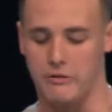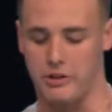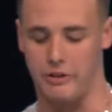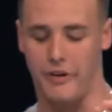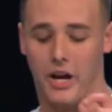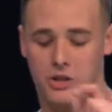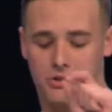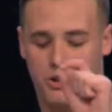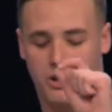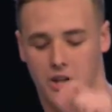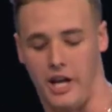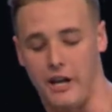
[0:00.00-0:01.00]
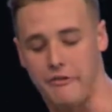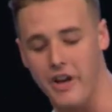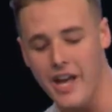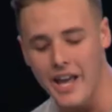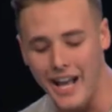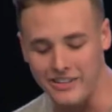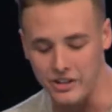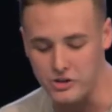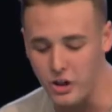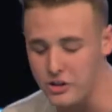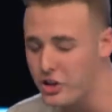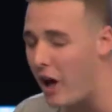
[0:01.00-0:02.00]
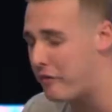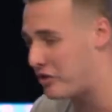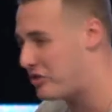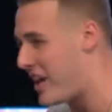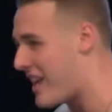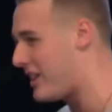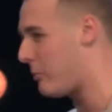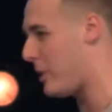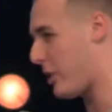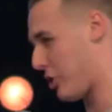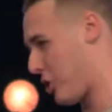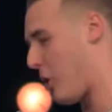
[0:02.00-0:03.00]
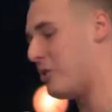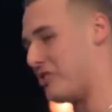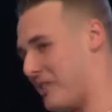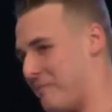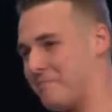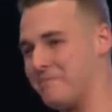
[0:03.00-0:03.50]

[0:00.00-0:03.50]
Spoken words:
renovations in our life is it starts off with saying that we are chosen.